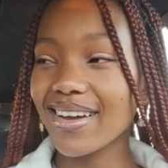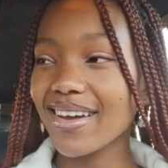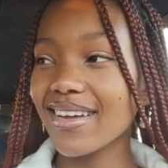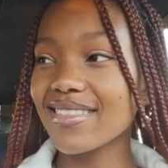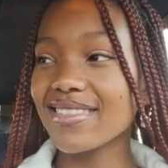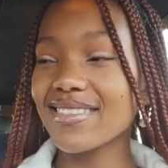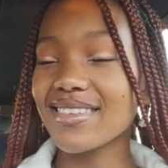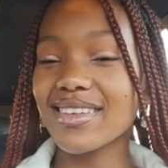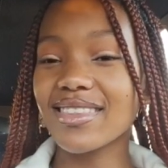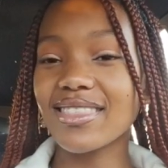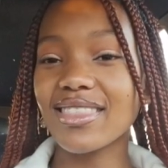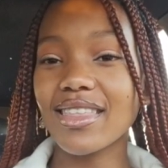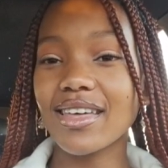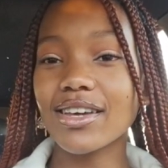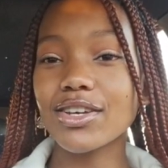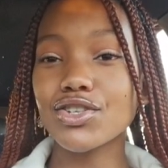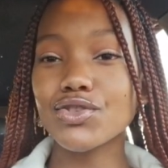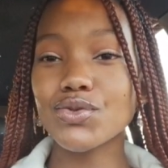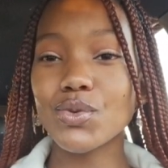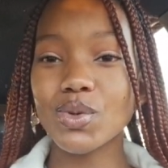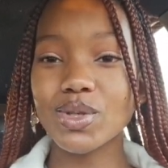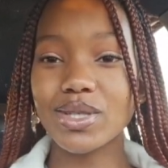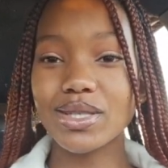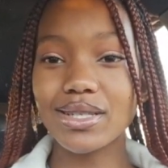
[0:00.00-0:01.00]
and then they
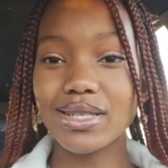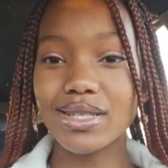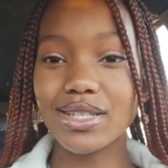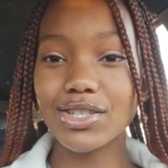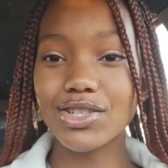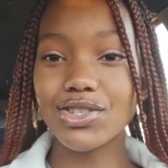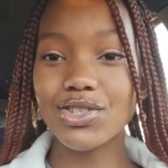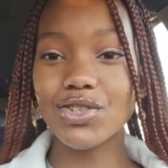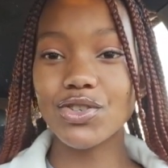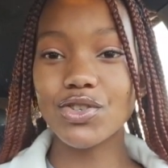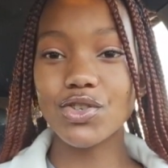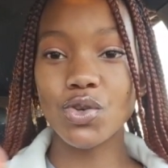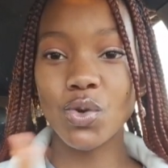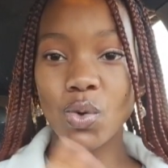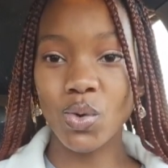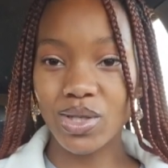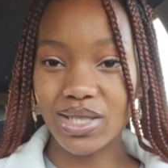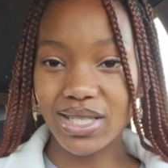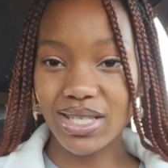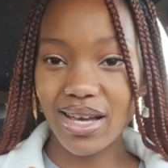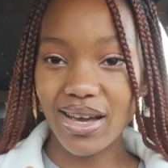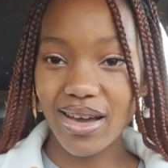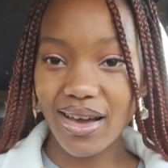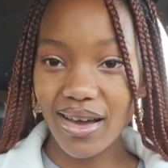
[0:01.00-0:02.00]
shortened it to
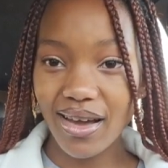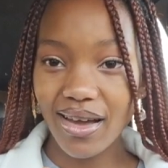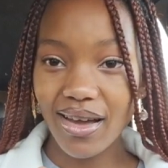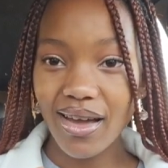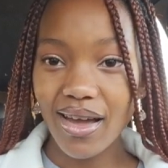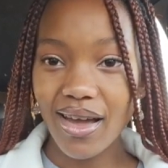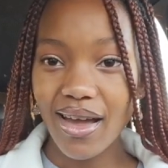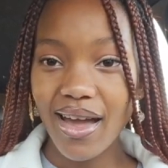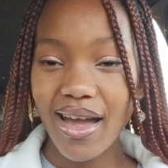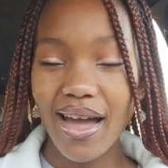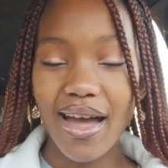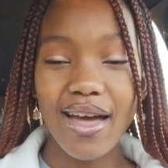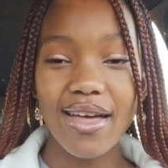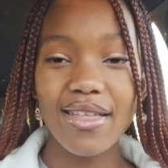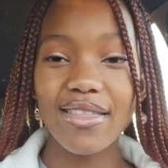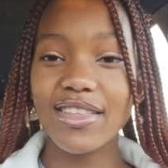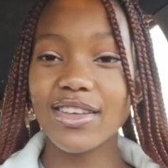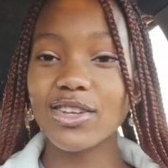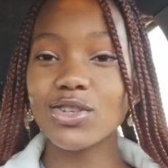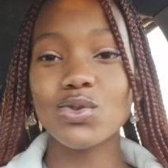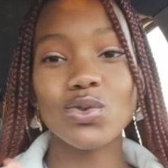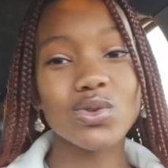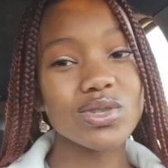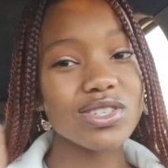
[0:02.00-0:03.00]
Doza, and
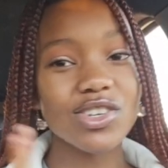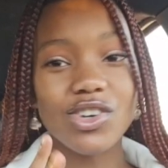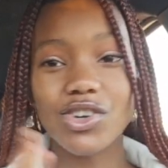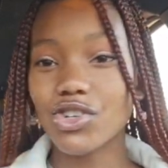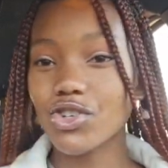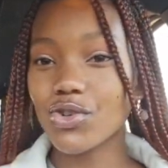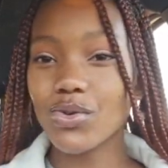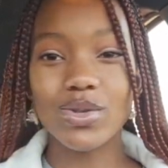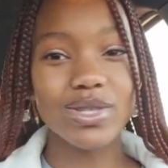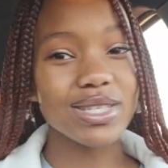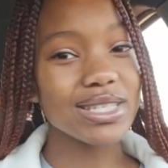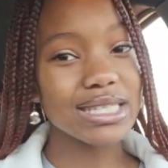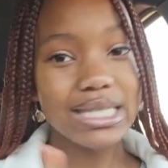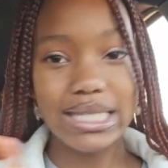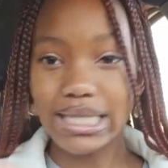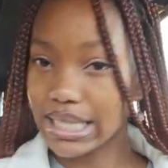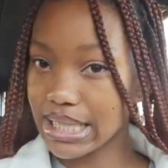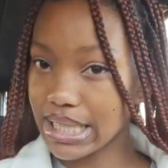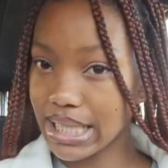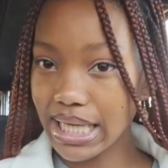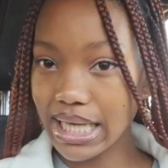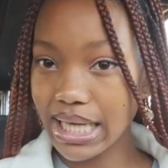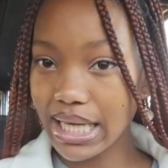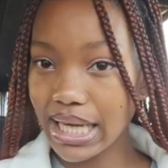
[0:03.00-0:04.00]
then Doza got shortened to
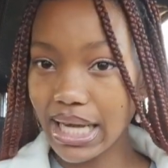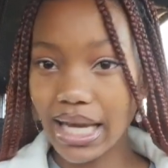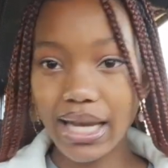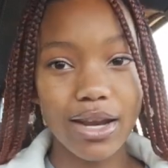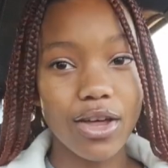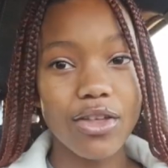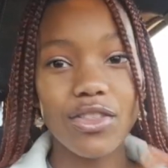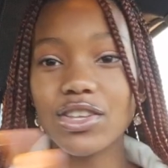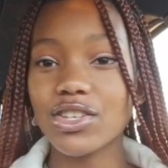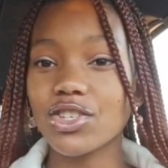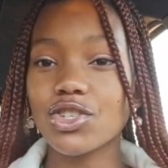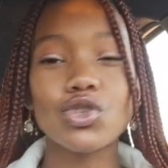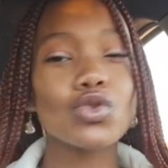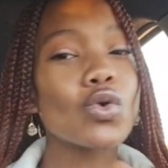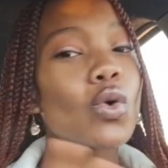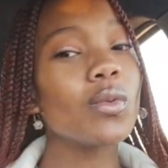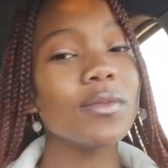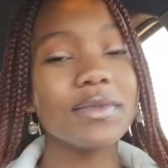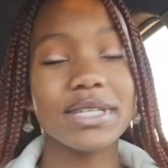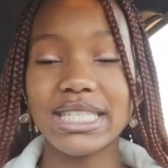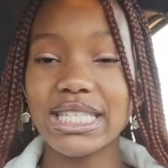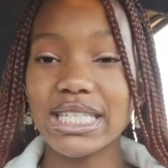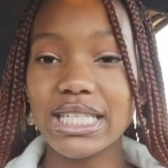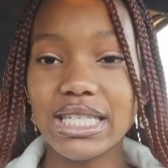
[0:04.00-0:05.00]
D, and now they just call
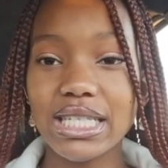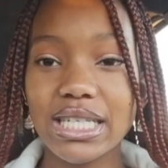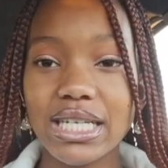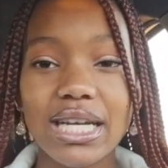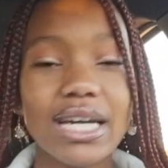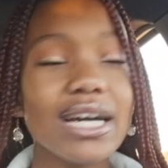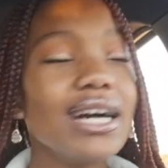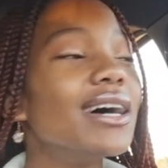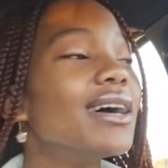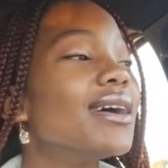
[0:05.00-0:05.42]
me D.